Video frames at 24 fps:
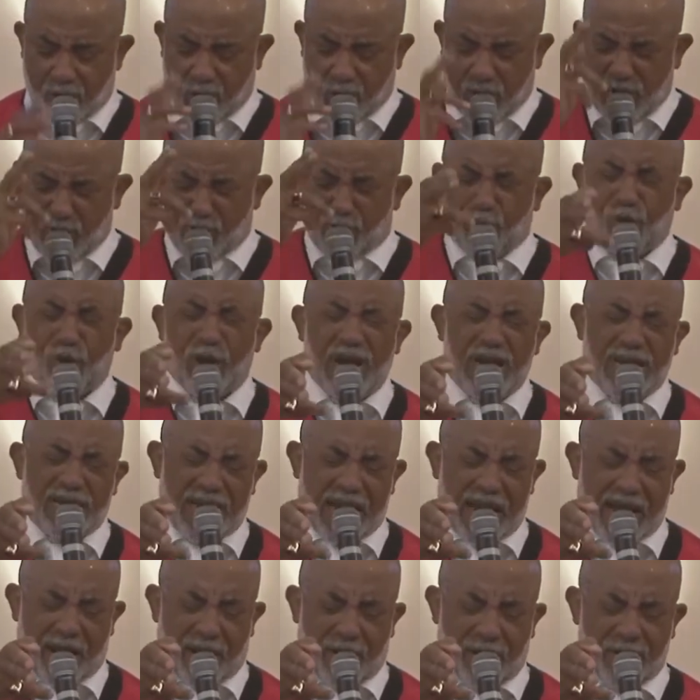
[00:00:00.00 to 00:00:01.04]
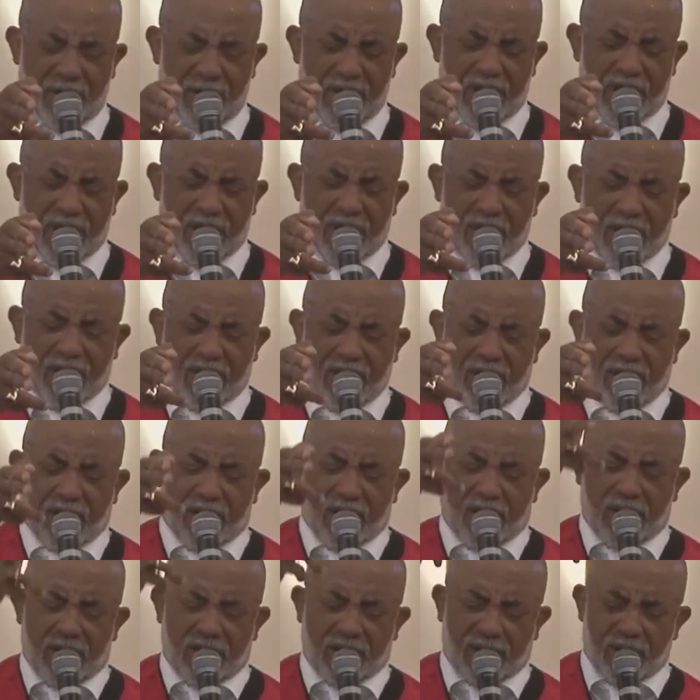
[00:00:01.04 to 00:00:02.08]
We pray now
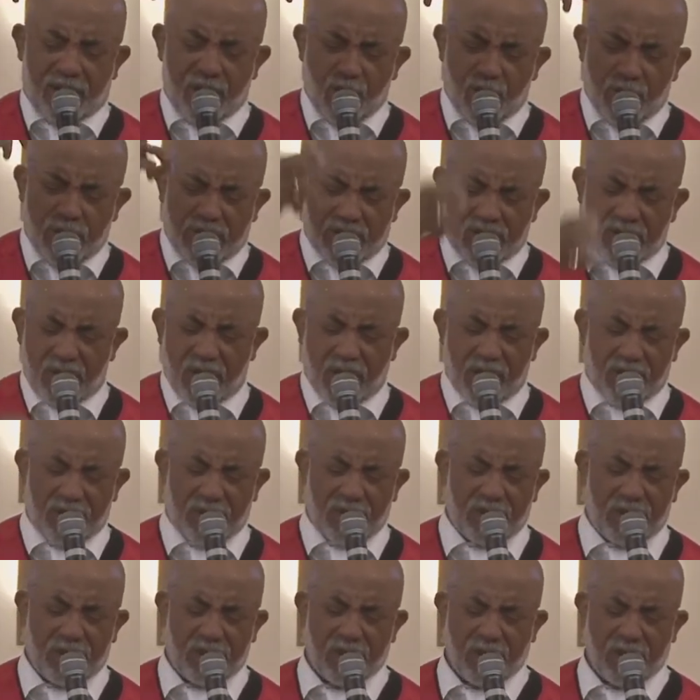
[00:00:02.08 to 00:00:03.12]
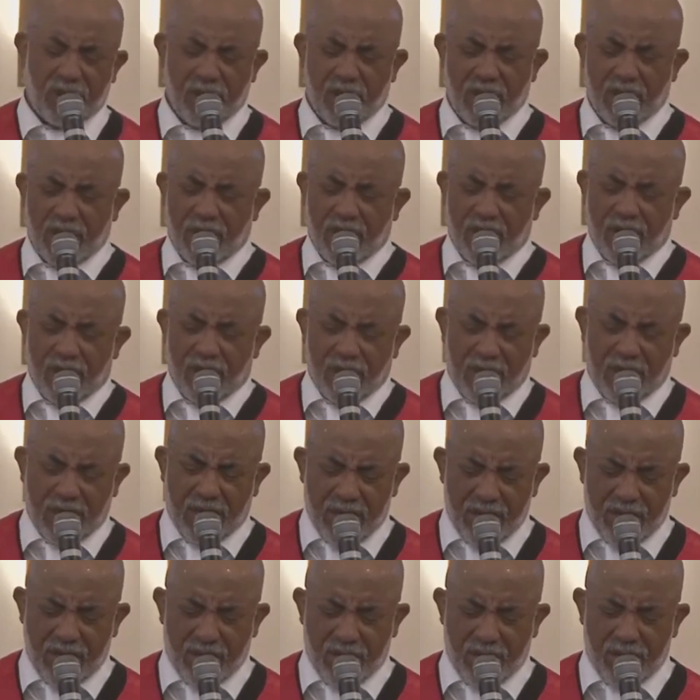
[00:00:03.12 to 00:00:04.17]
that you would touch,
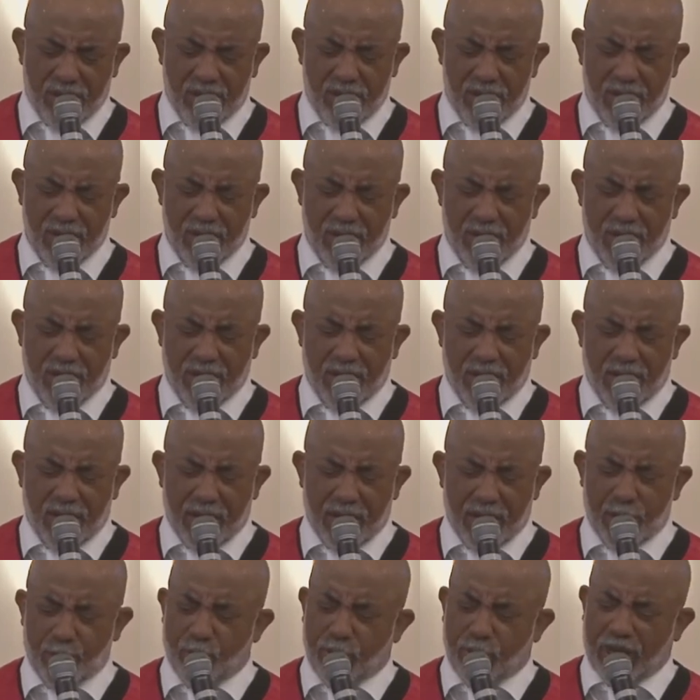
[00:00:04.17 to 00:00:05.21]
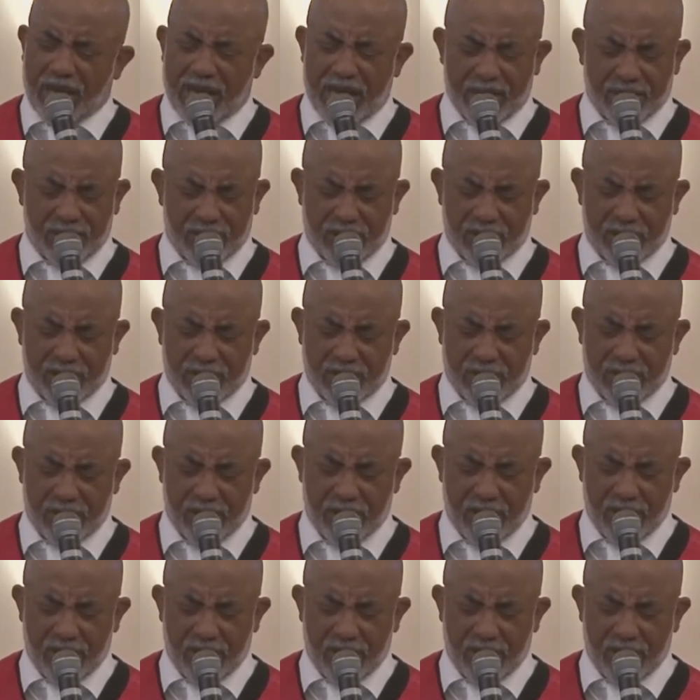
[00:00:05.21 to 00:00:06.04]
heal, and bless.